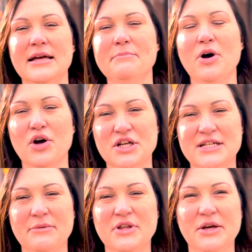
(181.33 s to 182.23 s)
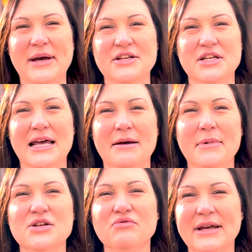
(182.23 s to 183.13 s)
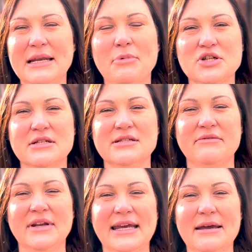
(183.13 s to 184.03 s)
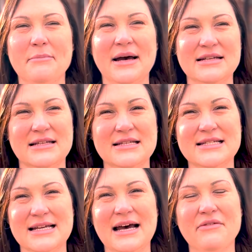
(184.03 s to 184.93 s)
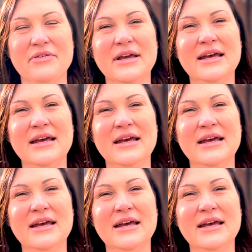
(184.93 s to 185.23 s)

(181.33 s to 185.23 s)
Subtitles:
in partnership with UH&M has really positively impacted the staff.